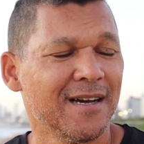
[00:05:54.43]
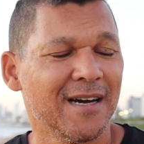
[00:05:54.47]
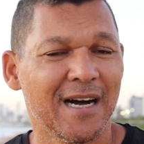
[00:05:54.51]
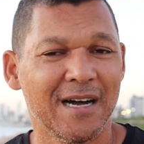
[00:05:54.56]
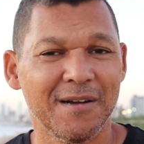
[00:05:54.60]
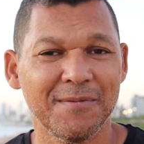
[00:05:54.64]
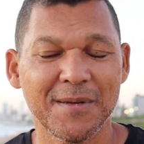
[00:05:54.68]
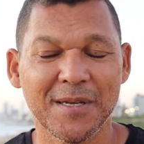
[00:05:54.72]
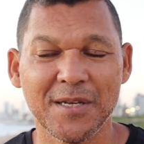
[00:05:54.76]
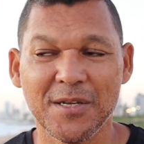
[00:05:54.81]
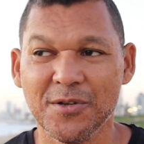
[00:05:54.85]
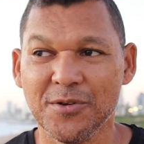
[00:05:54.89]

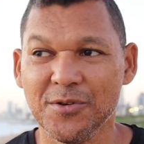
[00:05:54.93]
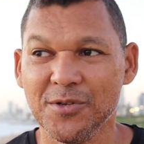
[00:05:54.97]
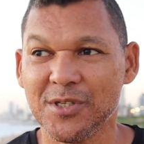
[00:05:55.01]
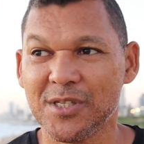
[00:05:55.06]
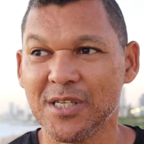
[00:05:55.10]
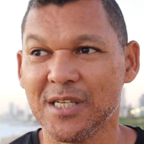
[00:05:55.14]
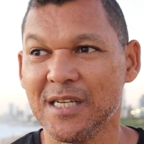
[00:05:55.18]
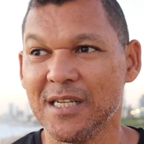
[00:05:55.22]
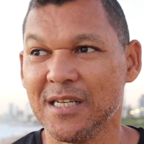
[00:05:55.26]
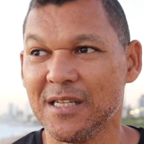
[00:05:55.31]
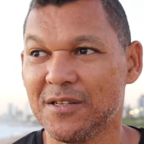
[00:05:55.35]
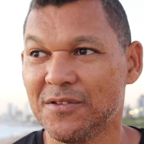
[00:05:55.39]
I've been
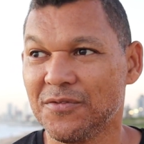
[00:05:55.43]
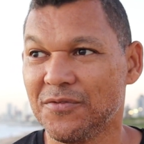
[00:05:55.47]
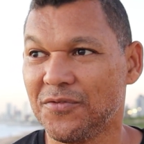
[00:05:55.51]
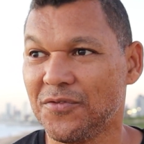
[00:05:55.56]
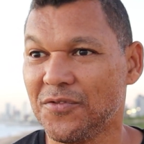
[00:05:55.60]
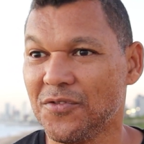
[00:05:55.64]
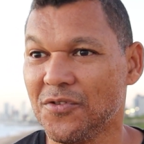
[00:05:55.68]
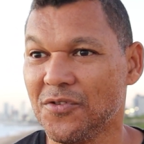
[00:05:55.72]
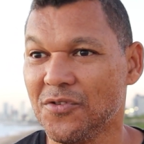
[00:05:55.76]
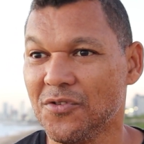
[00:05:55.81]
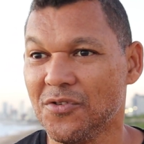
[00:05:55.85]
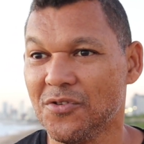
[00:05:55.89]
using it
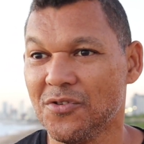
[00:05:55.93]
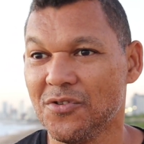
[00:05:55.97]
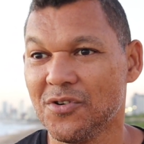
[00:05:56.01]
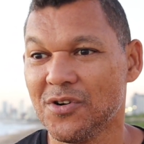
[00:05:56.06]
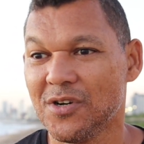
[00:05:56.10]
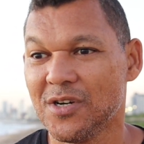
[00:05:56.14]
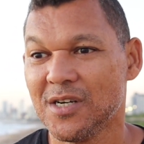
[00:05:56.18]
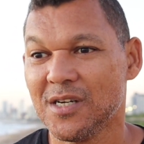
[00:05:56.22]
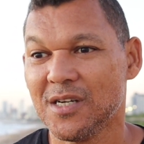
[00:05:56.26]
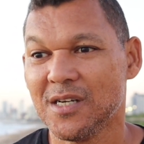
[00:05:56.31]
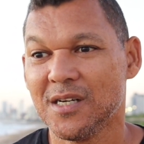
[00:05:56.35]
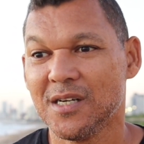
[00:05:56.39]
for
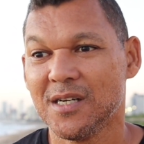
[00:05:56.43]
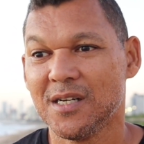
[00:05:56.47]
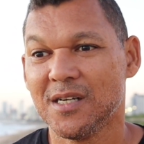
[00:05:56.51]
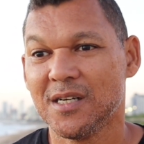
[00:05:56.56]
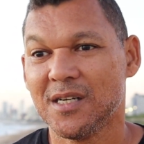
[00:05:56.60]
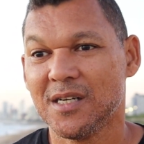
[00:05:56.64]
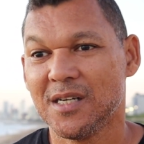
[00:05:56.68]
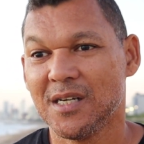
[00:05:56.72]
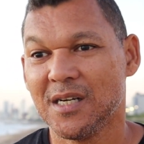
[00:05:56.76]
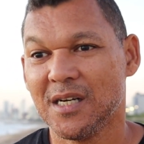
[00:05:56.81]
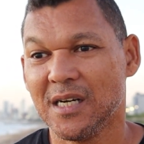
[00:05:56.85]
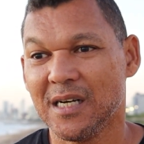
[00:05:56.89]

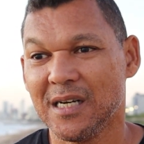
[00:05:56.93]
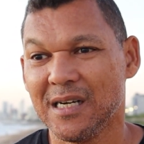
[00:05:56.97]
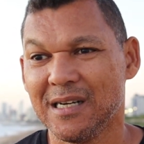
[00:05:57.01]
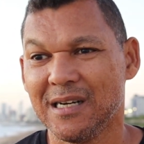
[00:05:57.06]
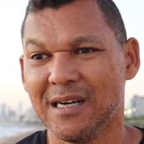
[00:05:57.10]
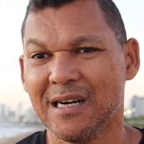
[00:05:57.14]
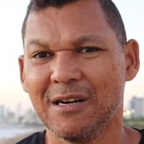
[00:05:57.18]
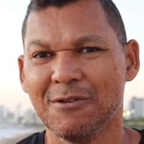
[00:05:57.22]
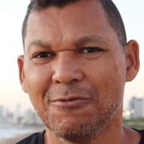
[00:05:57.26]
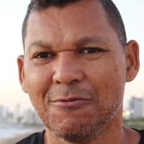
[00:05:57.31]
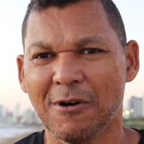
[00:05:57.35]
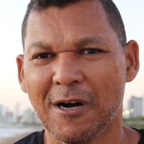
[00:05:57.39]

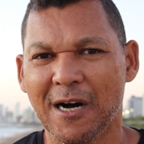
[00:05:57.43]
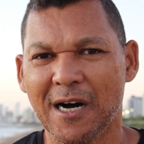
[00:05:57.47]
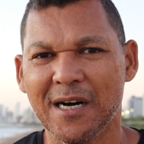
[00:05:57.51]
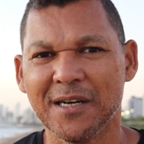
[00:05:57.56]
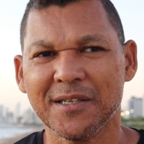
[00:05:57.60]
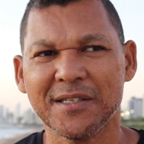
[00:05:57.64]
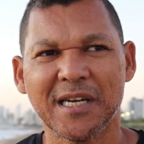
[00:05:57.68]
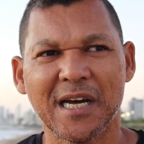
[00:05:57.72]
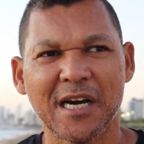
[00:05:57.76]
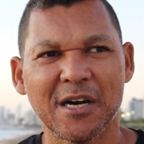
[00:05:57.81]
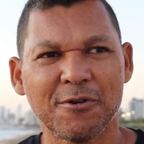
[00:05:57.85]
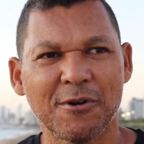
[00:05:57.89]
a
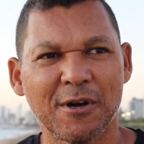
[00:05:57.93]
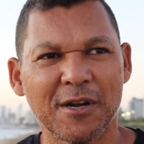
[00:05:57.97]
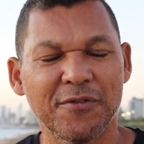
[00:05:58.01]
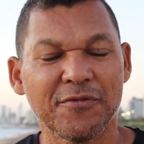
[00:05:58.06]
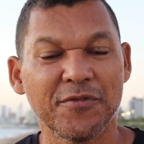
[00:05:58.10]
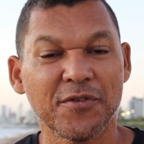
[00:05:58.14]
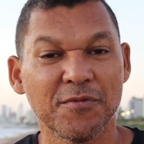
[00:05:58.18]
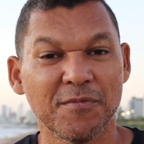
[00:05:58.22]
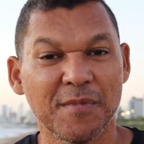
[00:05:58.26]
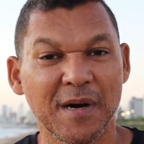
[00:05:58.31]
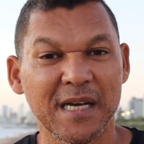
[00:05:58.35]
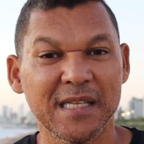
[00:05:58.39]
while now, quite a
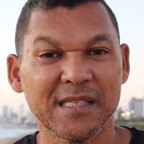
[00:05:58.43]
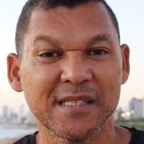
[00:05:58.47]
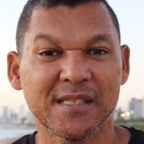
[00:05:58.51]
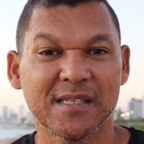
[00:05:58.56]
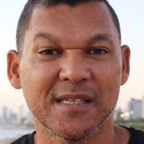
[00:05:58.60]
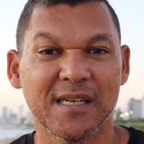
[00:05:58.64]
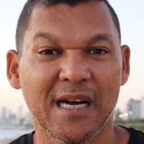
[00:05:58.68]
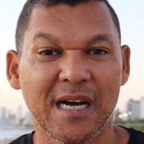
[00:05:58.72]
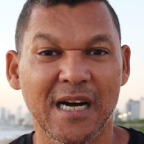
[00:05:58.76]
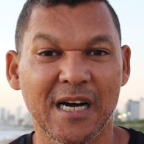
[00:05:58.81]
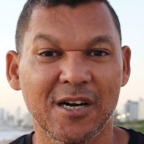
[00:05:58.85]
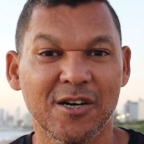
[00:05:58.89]
few
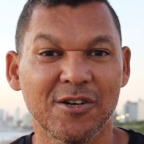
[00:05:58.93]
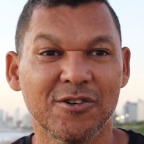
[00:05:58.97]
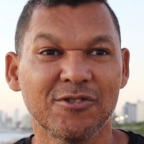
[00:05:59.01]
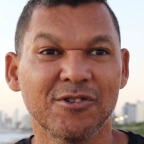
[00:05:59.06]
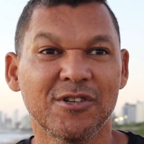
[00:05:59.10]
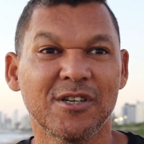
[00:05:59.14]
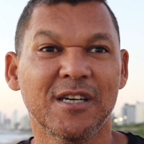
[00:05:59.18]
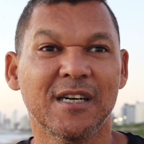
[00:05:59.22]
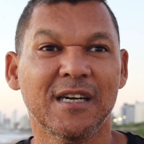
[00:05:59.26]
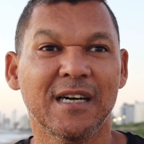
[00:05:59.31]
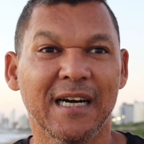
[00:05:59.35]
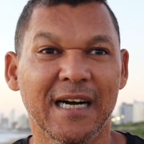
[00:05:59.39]
months now,
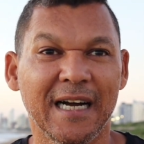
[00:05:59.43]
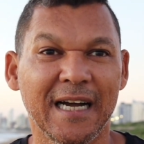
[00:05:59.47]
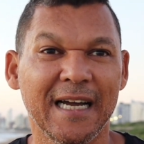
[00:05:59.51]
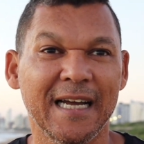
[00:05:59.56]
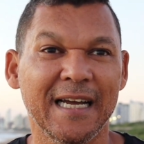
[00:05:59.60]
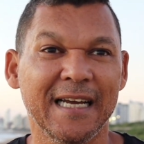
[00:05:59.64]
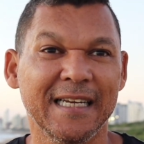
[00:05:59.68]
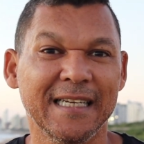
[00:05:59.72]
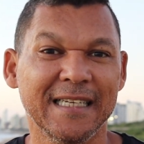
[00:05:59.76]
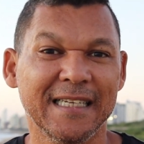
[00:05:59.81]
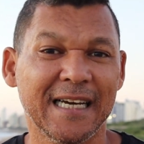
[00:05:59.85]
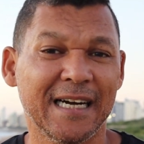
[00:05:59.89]

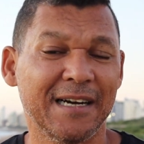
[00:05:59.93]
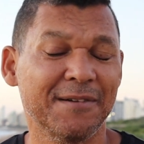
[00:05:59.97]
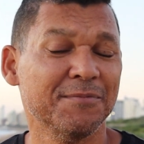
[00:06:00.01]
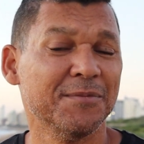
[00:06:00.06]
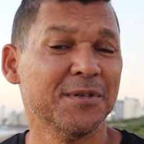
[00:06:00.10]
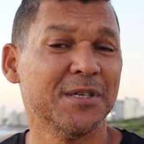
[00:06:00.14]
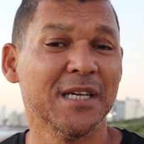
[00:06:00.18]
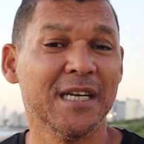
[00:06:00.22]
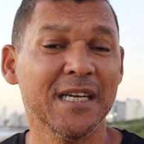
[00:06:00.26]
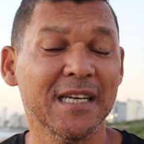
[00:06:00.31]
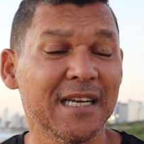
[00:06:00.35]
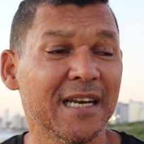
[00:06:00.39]
and
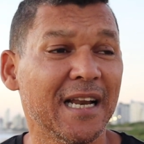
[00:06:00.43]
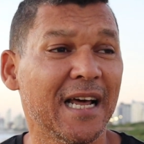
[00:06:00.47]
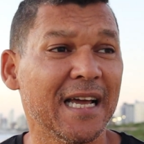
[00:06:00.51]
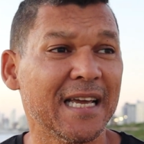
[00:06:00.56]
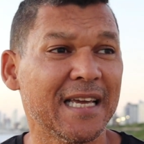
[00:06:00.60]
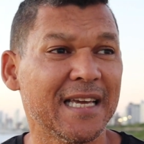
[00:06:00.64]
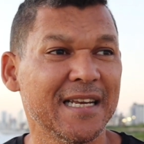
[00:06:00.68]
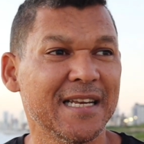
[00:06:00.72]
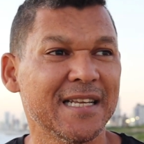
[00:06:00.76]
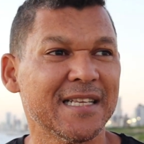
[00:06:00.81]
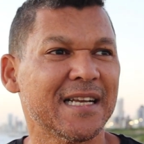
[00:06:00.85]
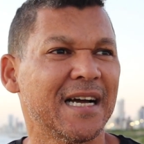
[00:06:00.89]
I'm really
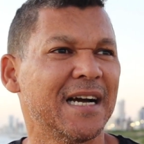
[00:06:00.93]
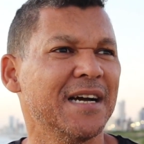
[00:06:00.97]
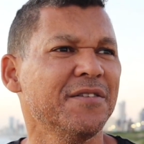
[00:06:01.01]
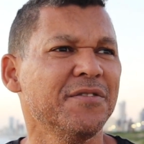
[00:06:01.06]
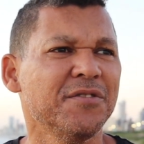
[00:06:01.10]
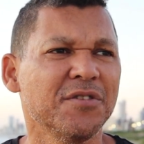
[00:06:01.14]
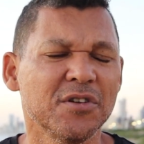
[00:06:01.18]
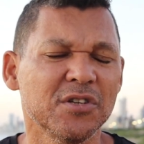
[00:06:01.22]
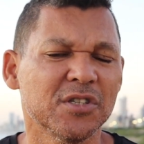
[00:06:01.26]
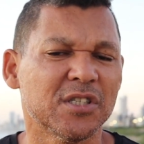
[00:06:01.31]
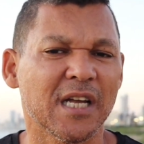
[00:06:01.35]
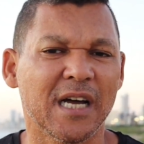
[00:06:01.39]
liking it. I
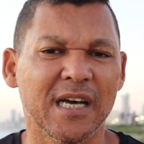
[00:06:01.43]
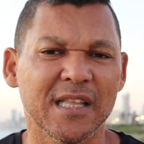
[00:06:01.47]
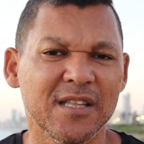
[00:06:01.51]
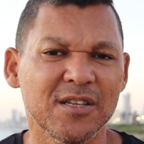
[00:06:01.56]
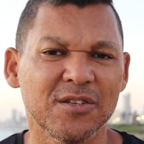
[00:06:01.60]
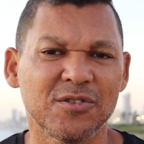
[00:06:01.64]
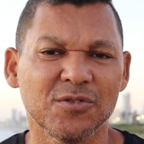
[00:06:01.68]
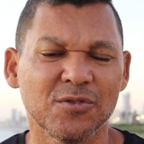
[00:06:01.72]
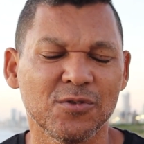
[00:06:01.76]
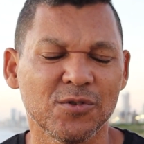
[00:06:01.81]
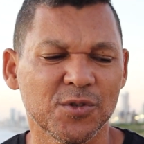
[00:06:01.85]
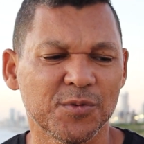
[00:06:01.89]
used other
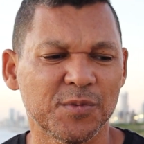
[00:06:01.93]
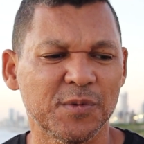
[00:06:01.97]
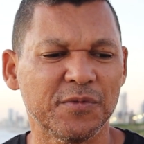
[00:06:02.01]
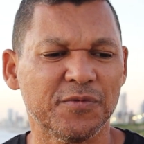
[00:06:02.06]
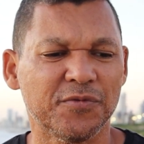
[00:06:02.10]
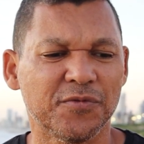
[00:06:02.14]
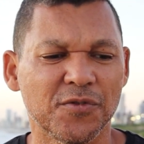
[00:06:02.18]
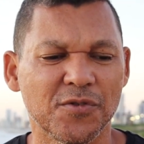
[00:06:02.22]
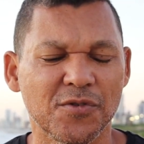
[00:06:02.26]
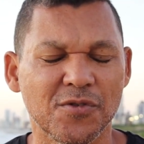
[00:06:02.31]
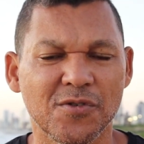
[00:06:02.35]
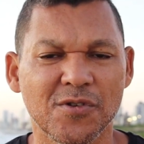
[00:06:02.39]
tools
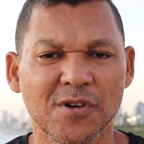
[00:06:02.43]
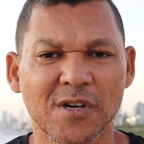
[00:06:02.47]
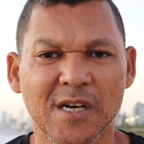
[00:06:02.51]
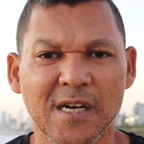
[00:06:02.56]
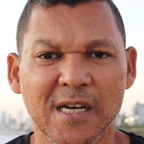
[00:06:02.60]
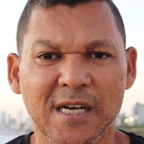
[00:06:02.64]
before,